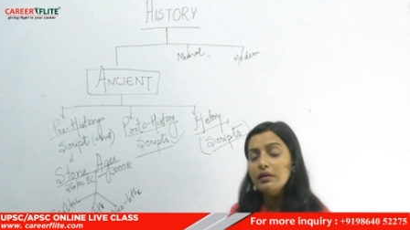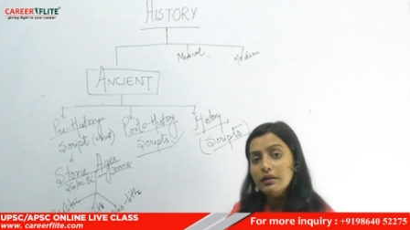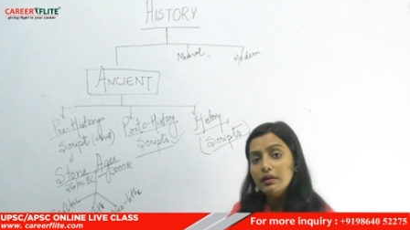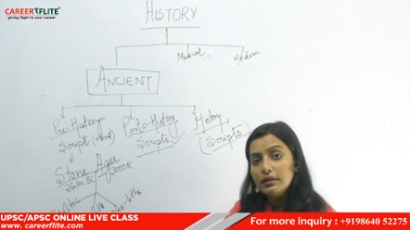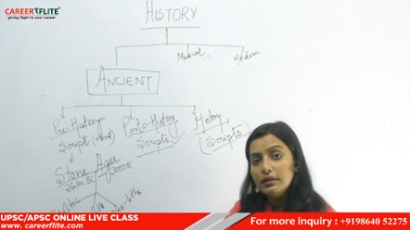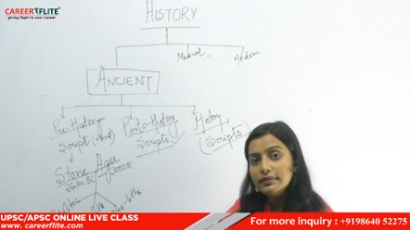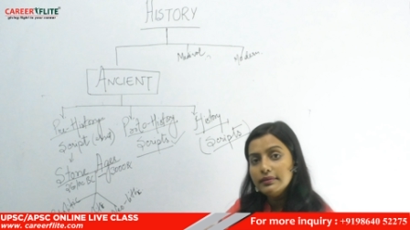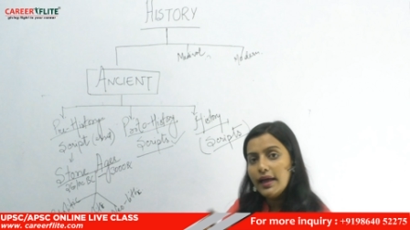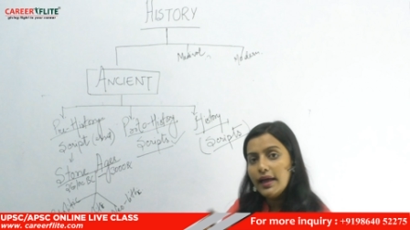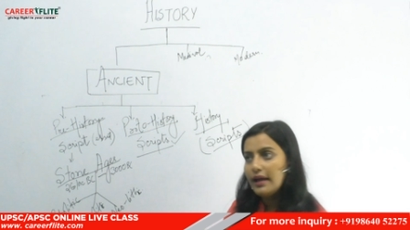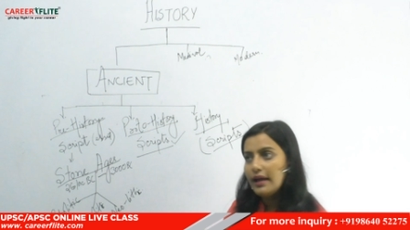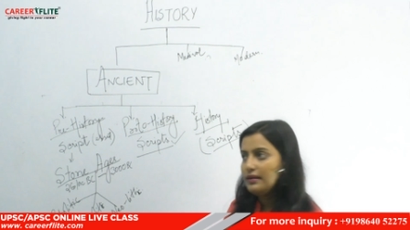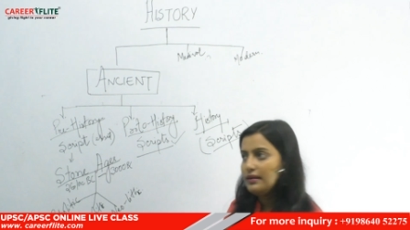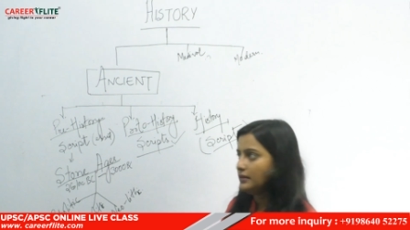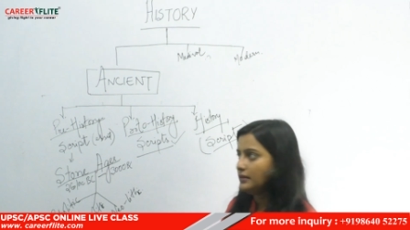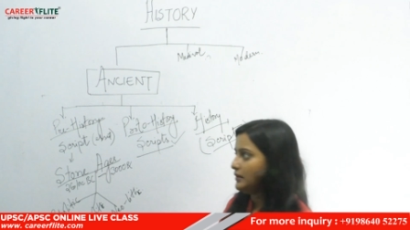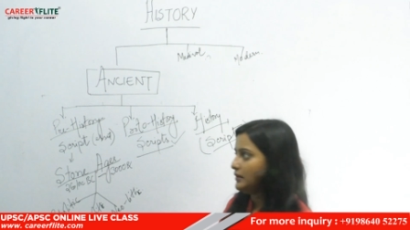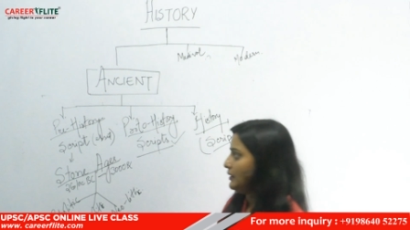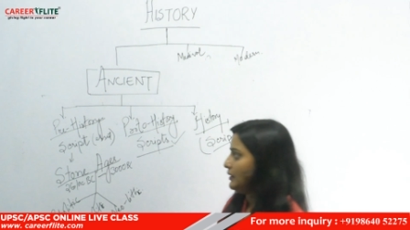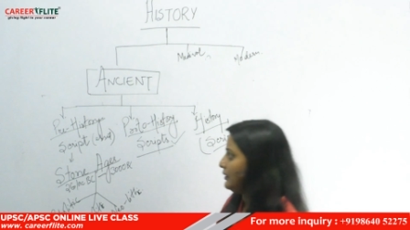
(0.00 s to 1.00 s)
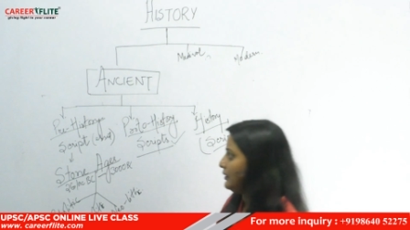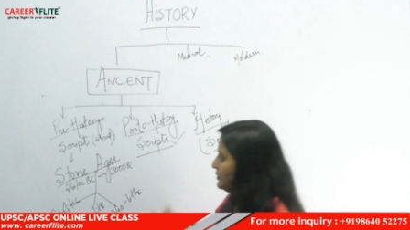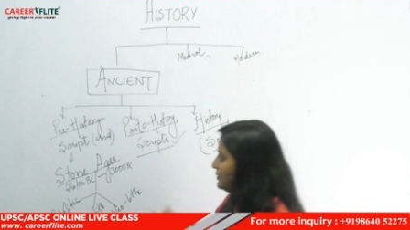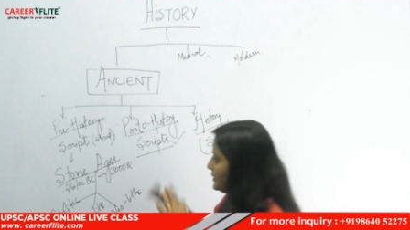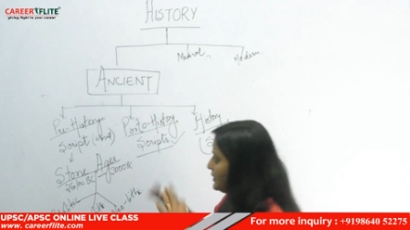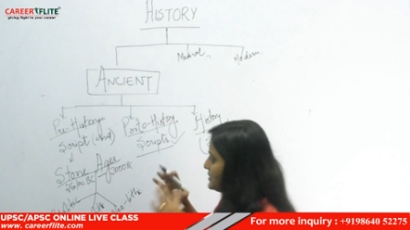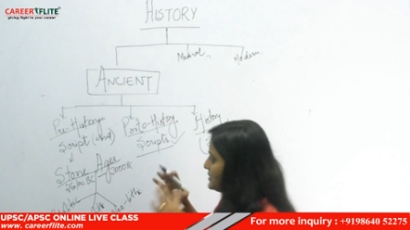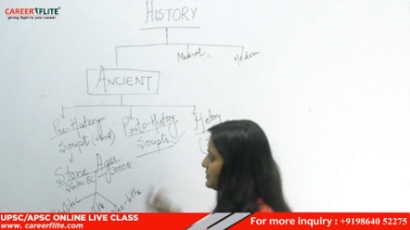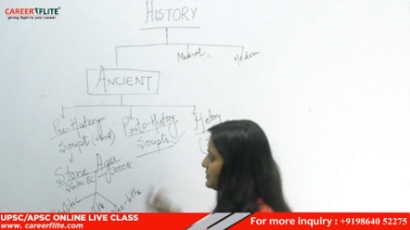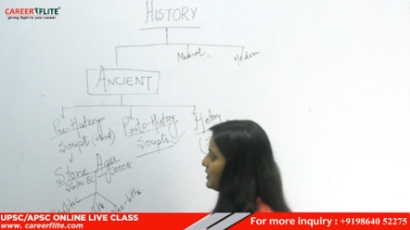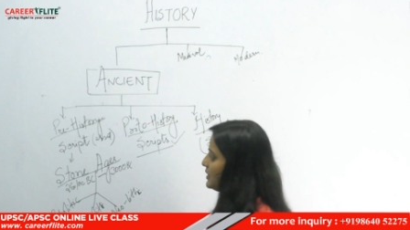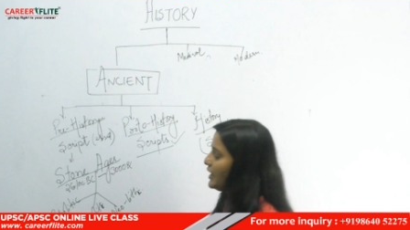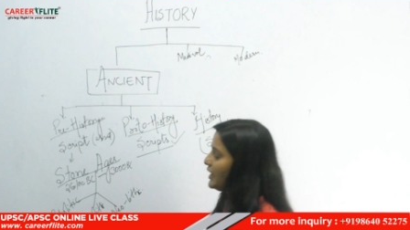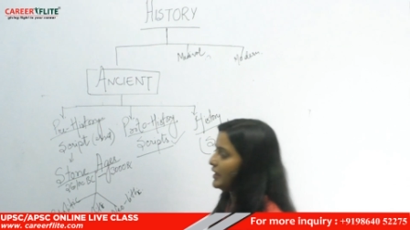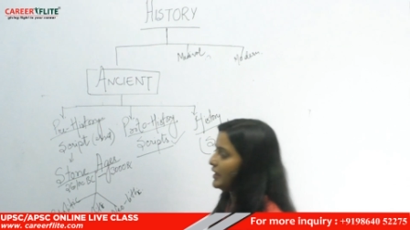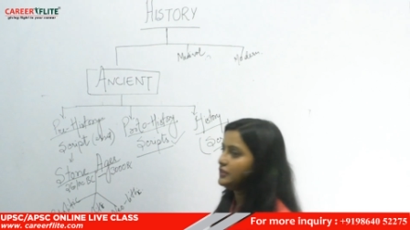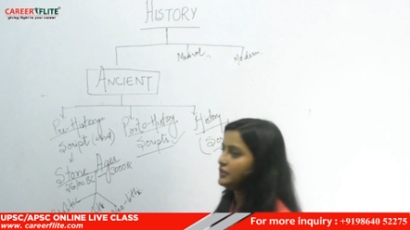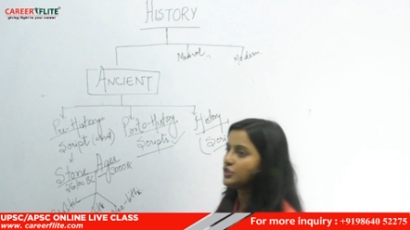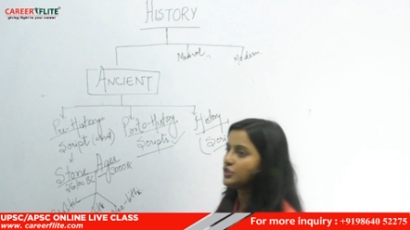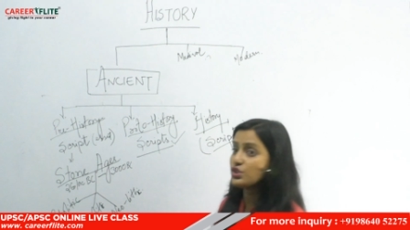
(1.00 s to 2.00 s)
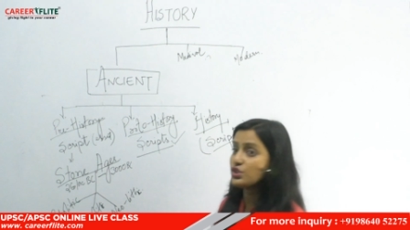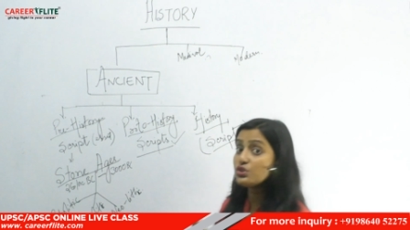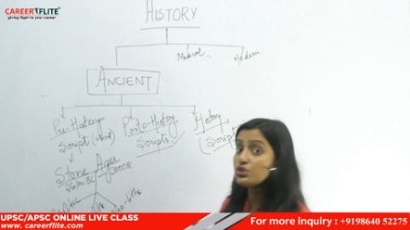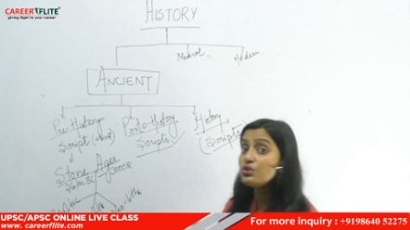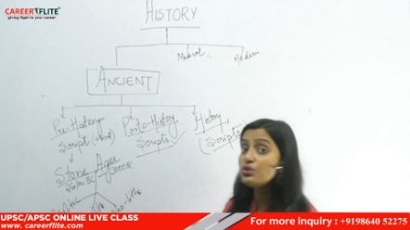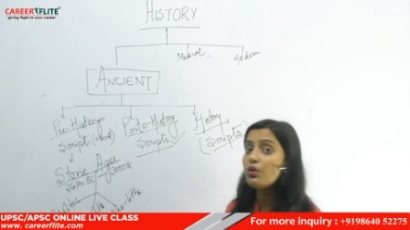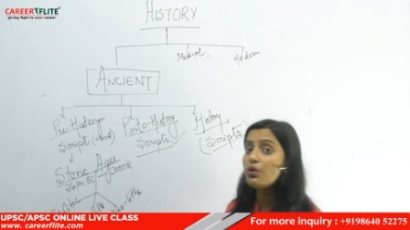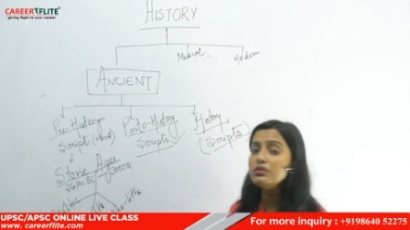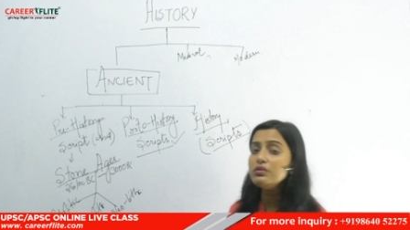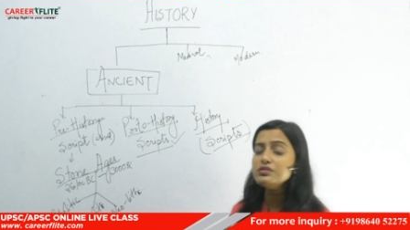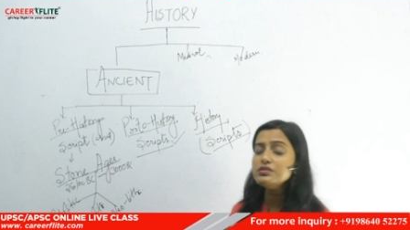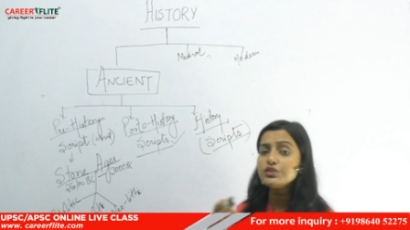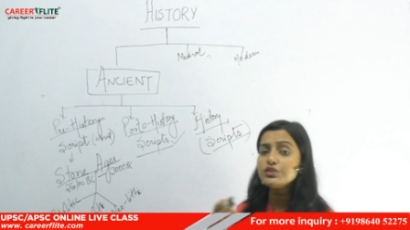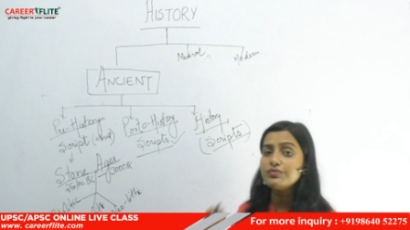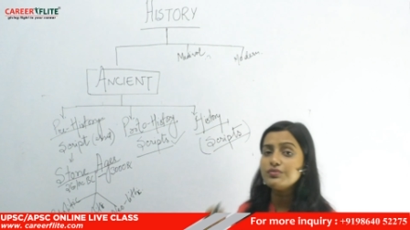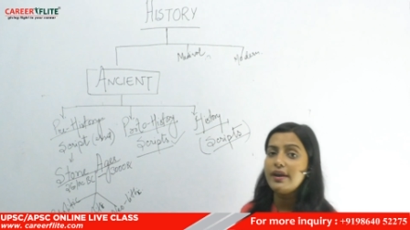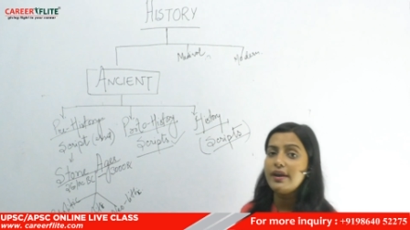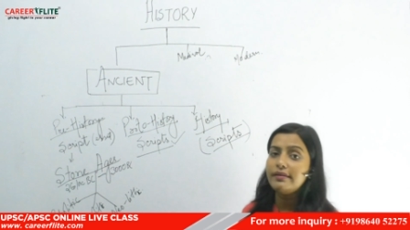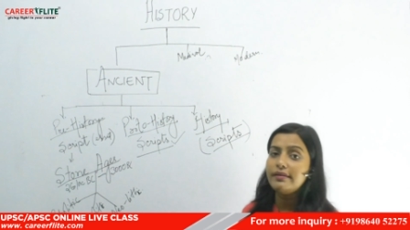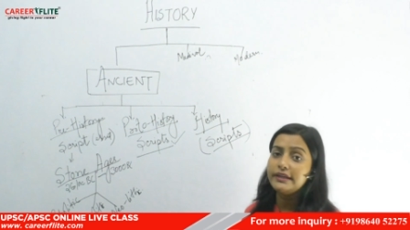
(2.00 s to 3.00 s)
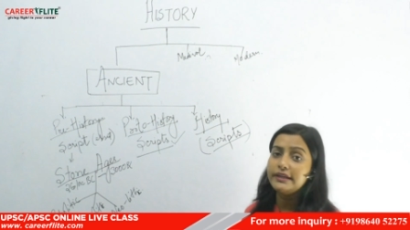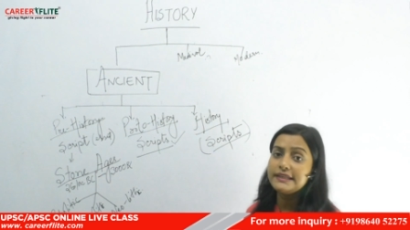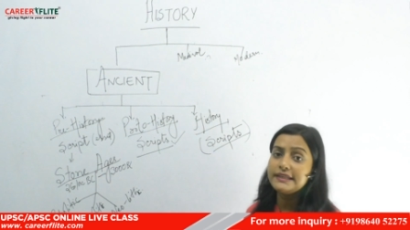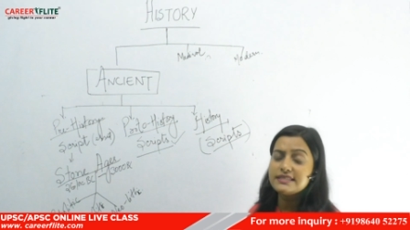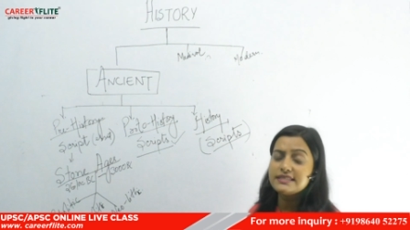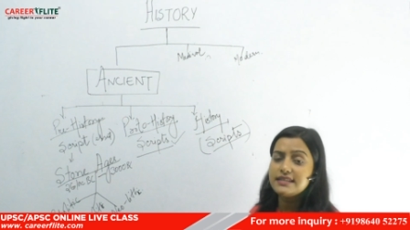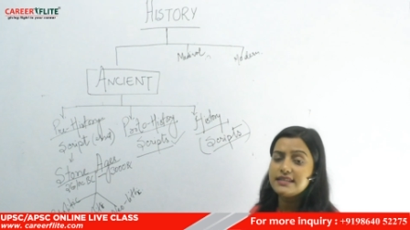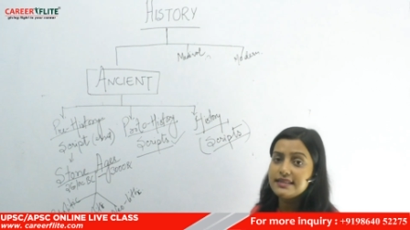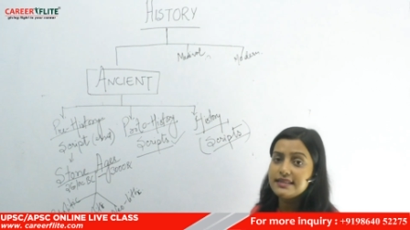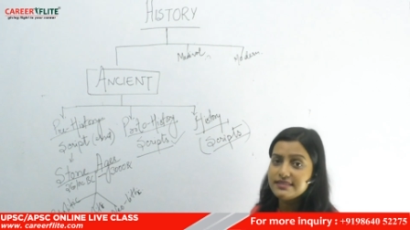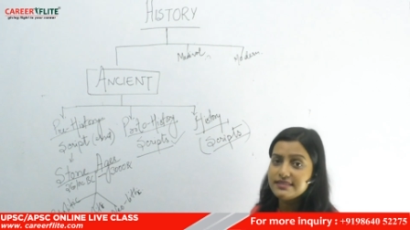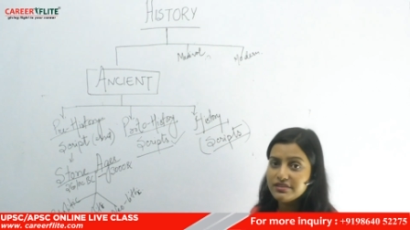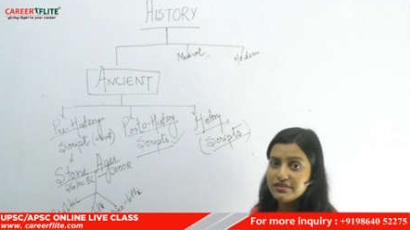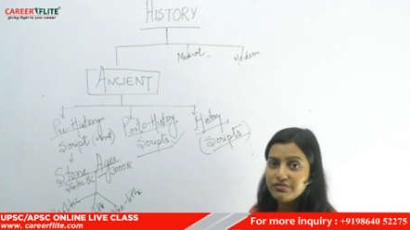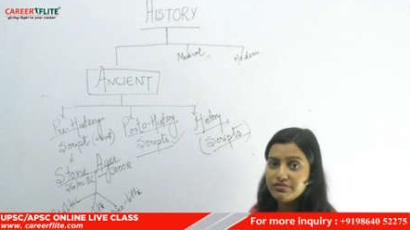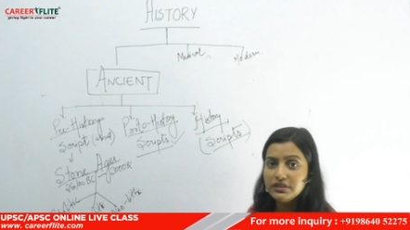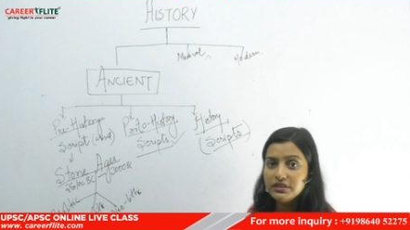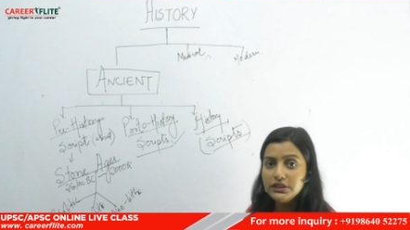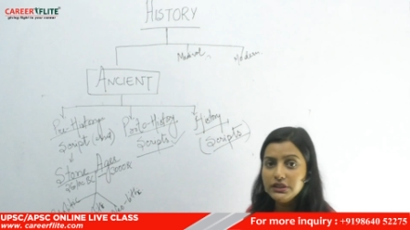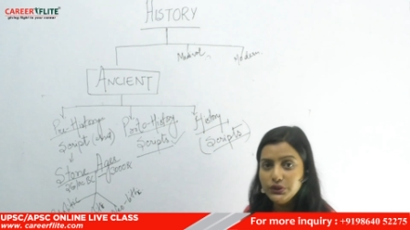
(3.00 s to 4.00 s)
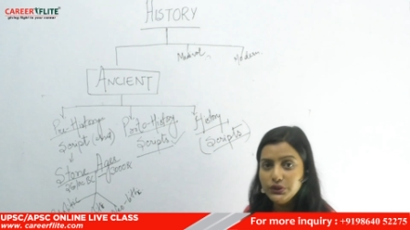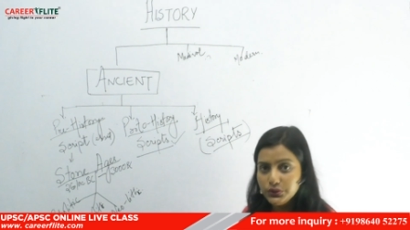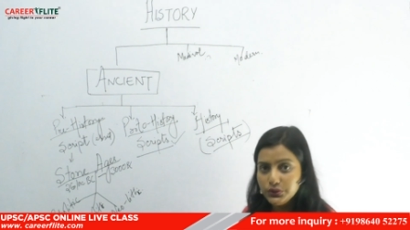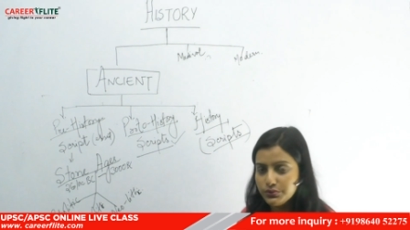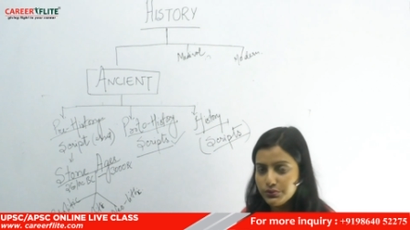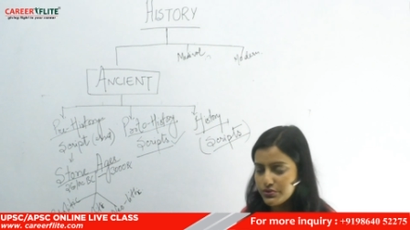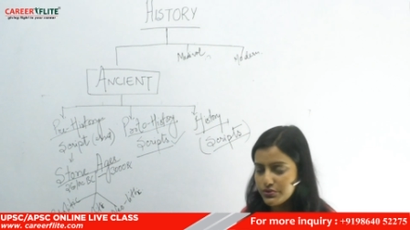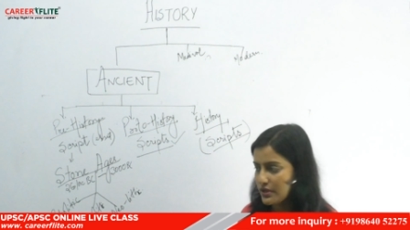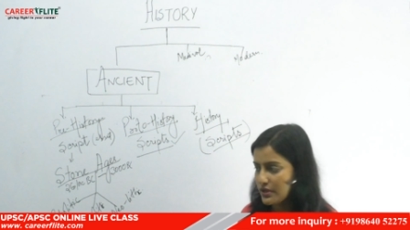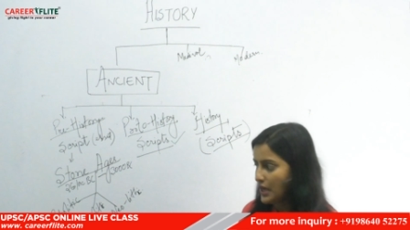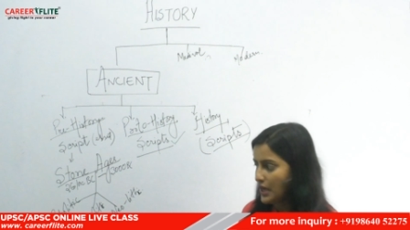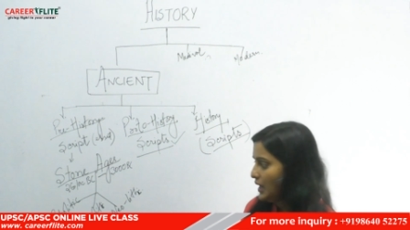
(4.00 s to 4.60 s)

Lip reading: That in this age, stones were extensively used.